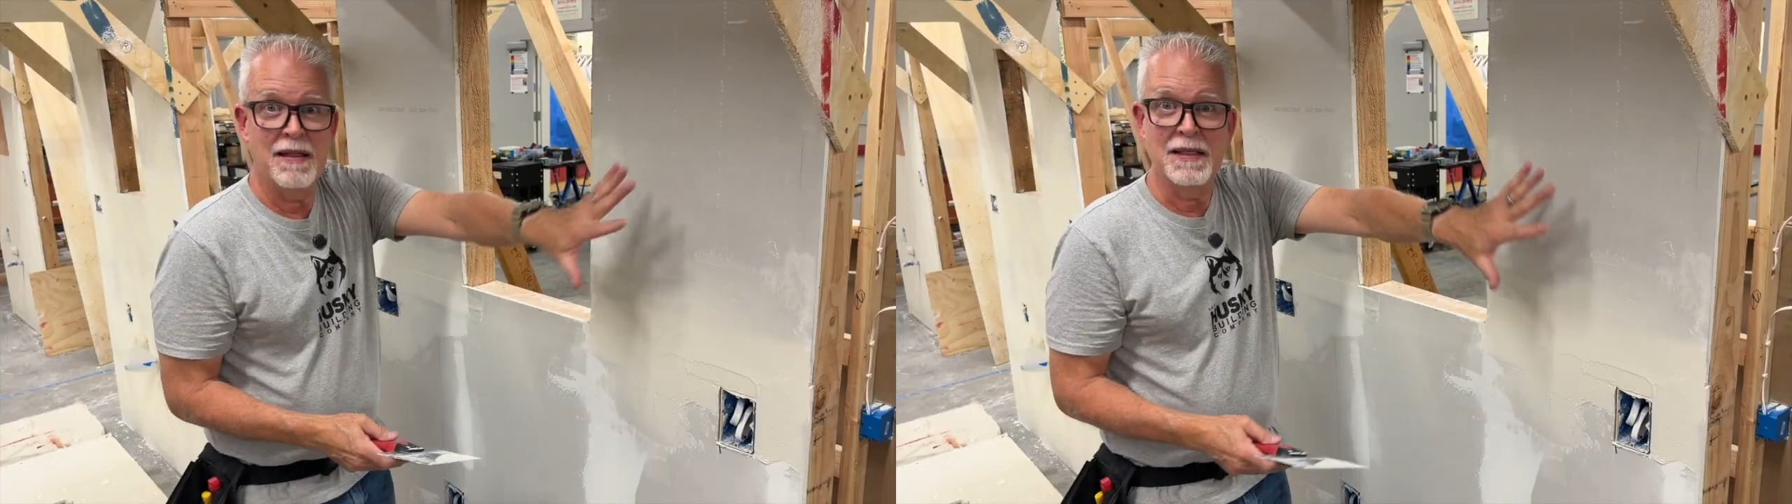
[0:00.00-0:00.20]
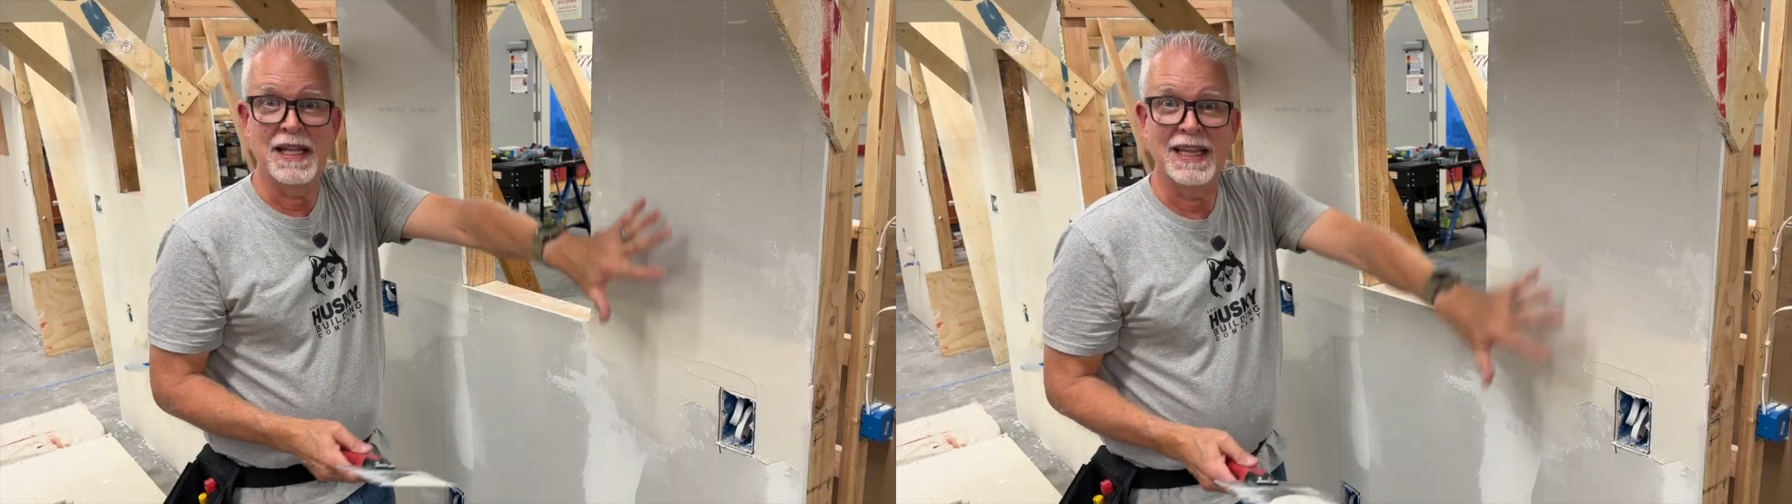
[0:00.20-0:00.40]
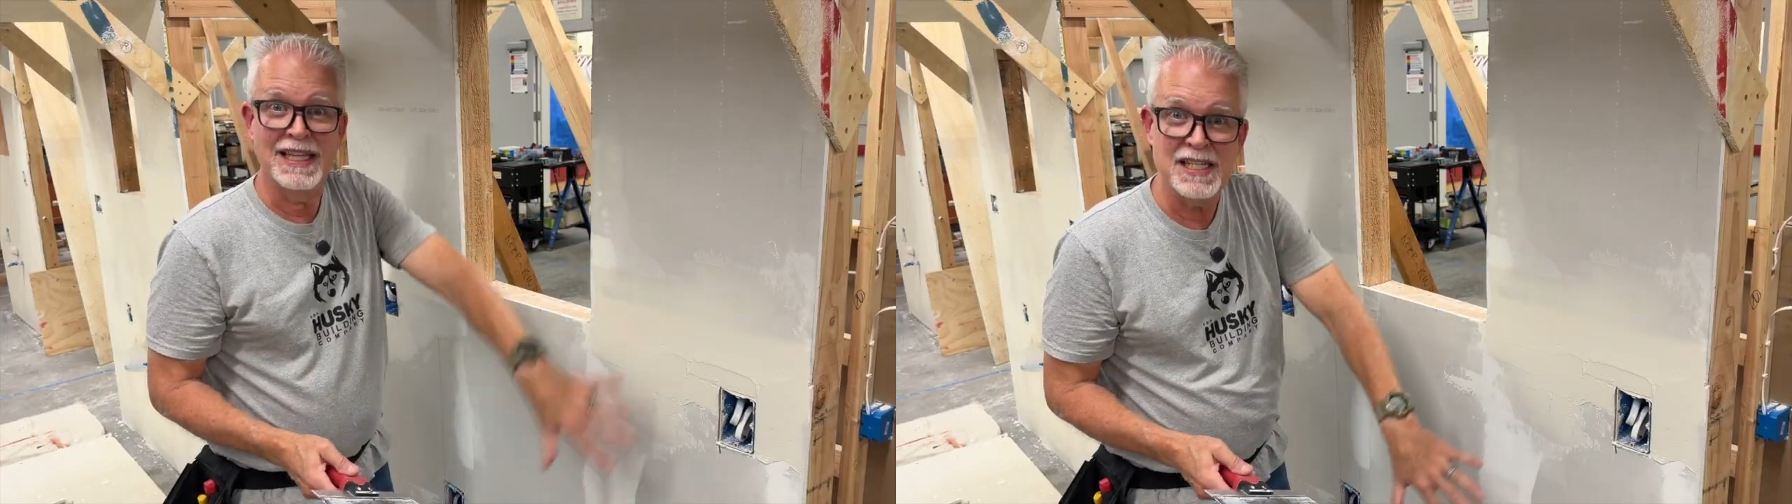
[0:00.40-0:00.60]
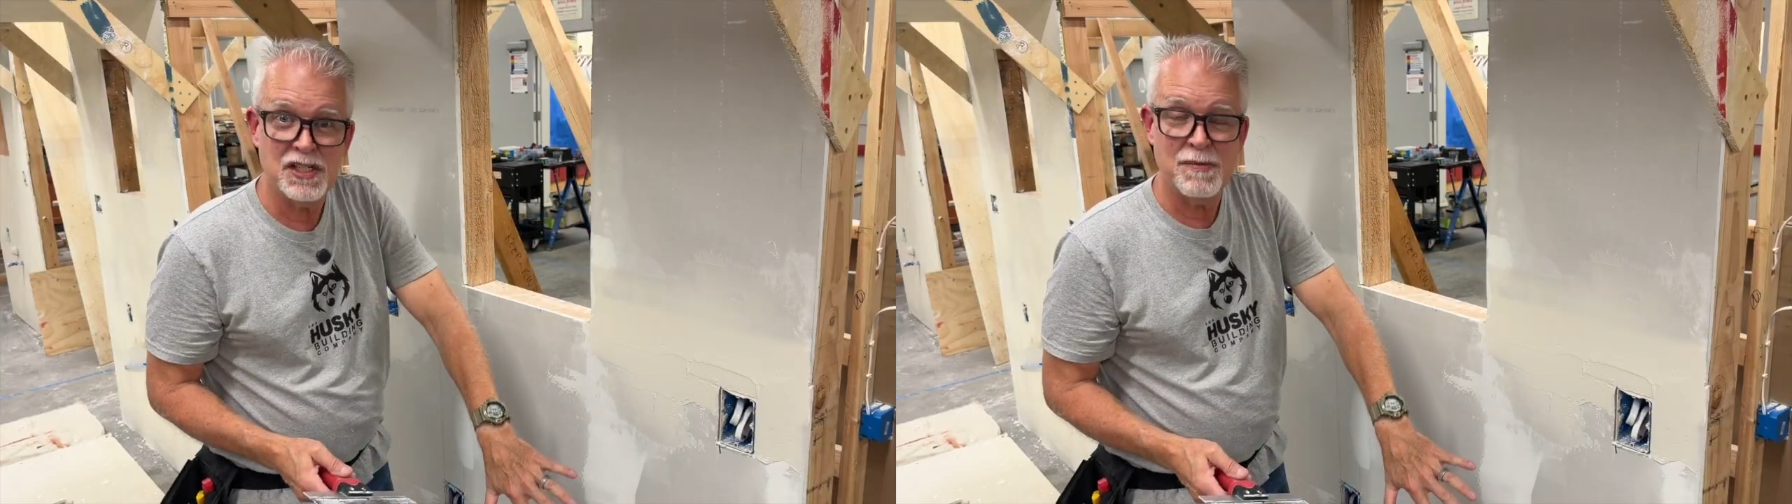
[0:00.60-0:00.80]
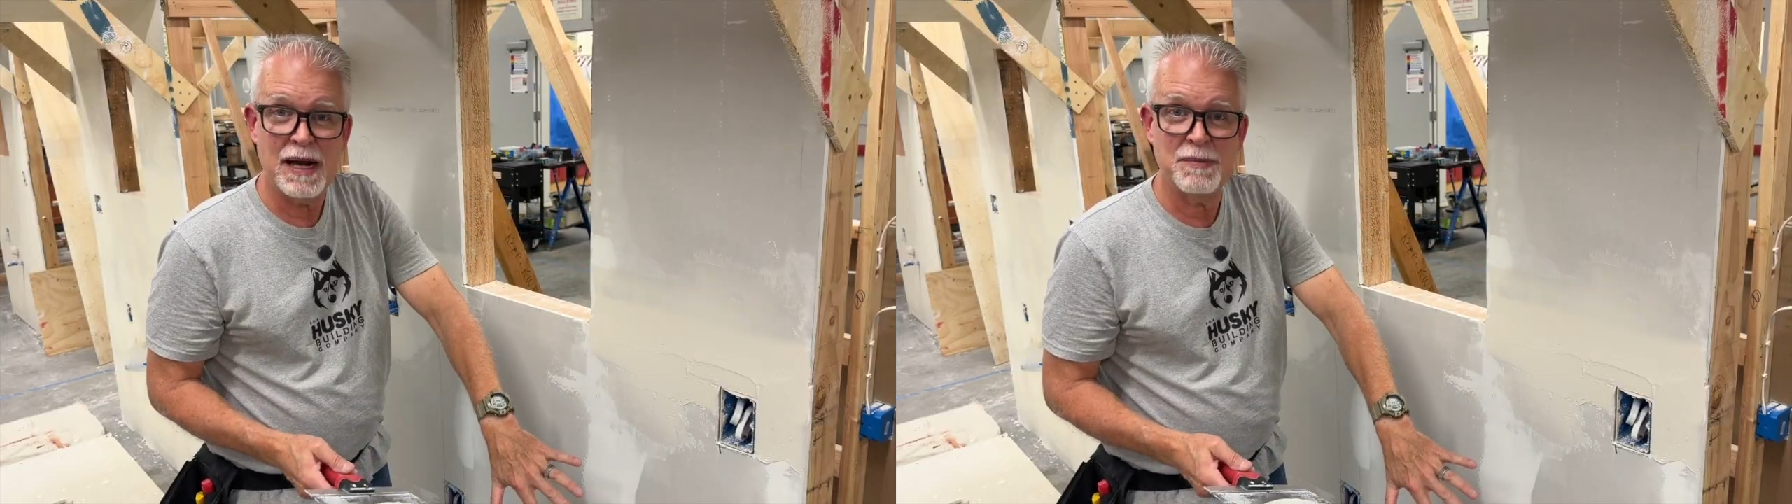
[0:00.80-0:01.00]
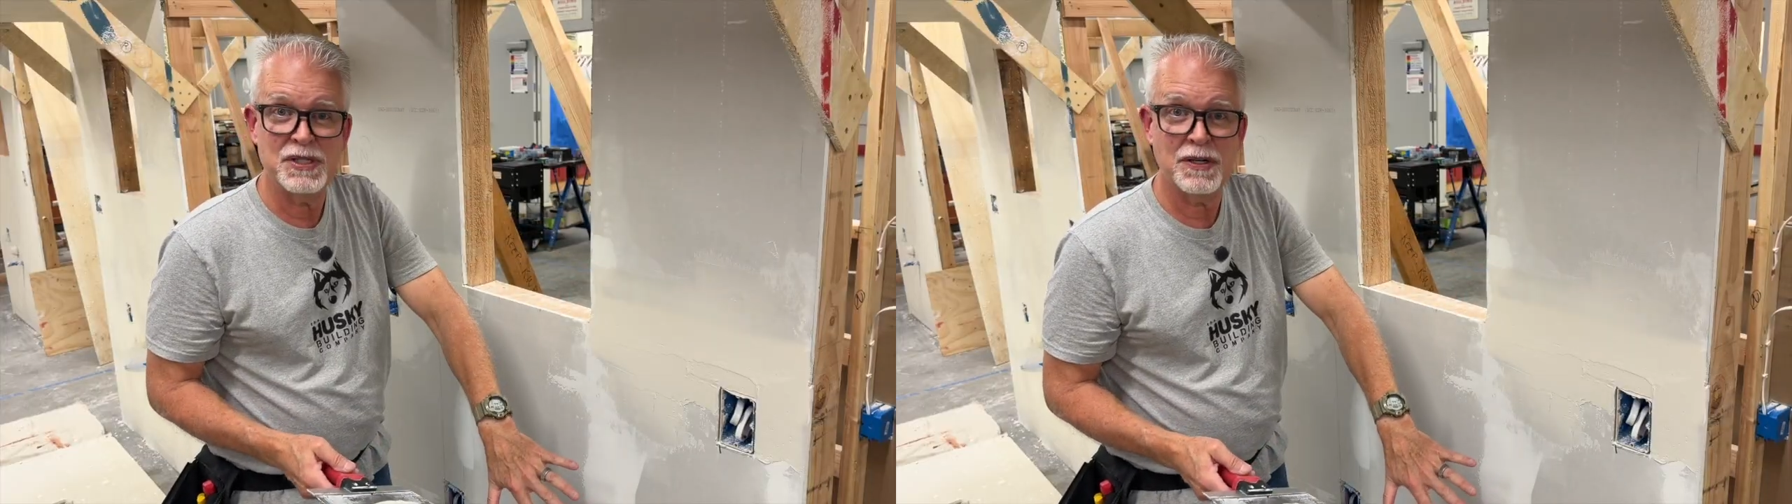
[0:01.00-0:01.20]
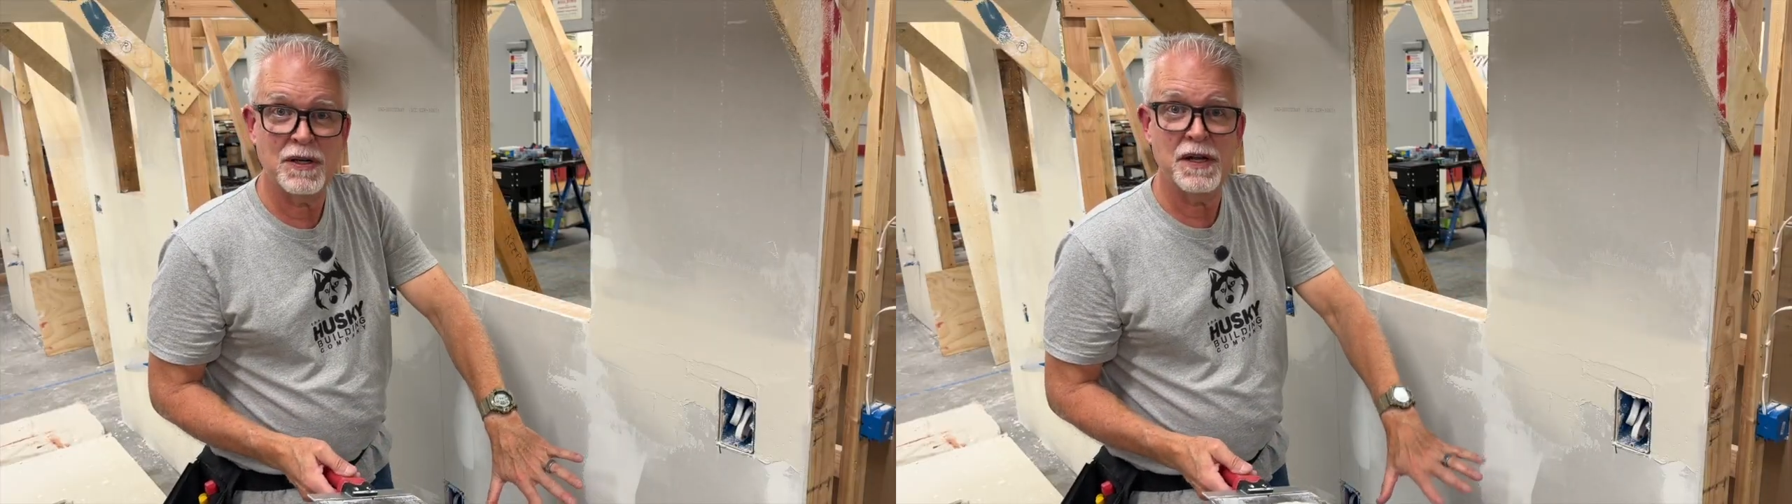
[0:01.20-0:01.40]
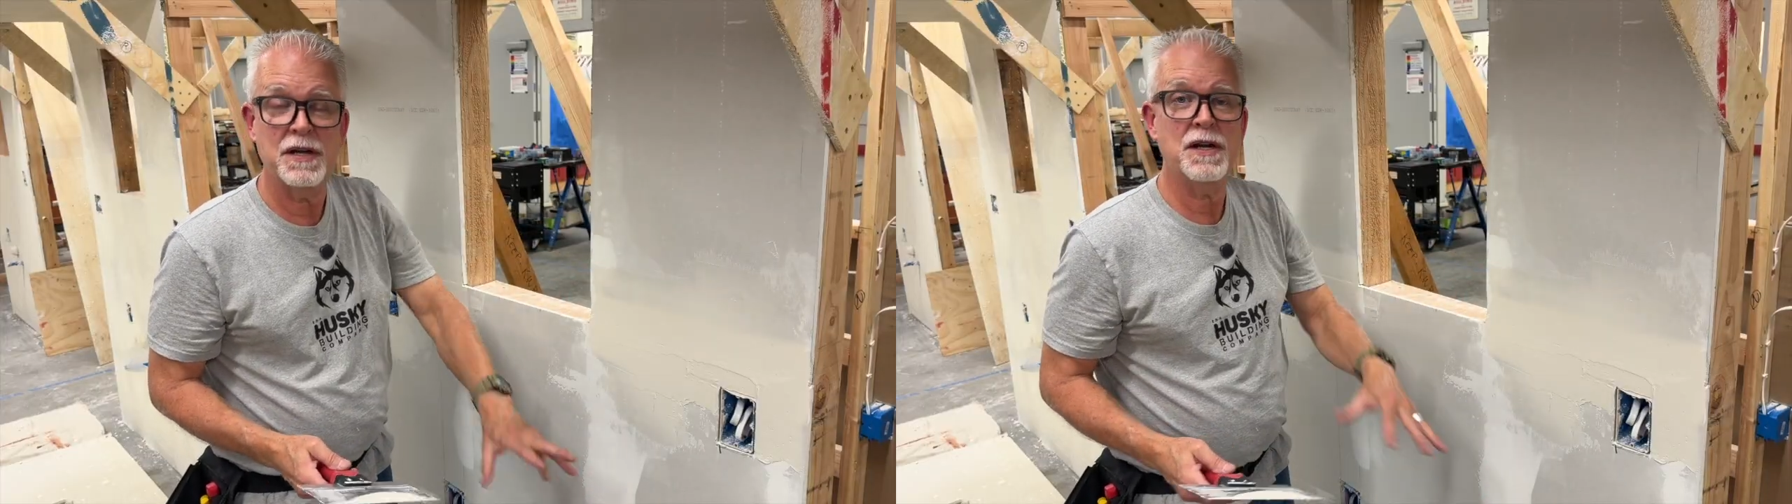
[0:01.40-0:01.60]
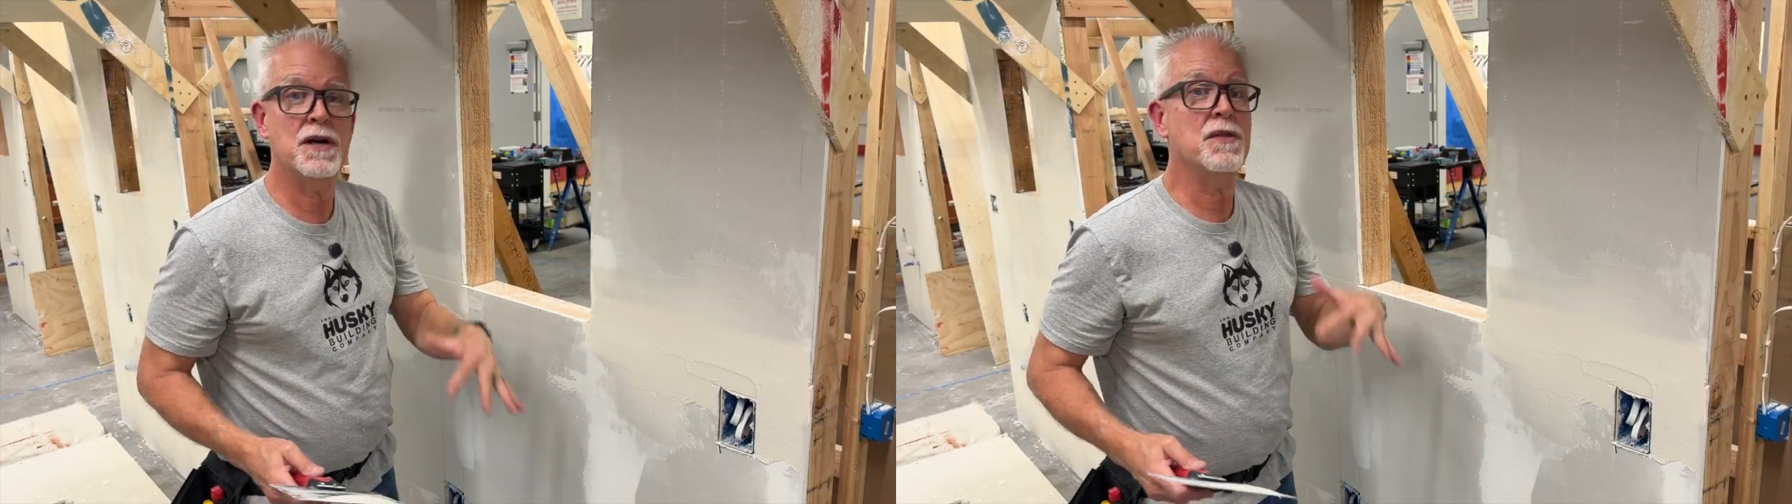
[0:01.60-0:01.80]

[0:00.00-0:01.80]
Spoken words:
The least amount of material in here,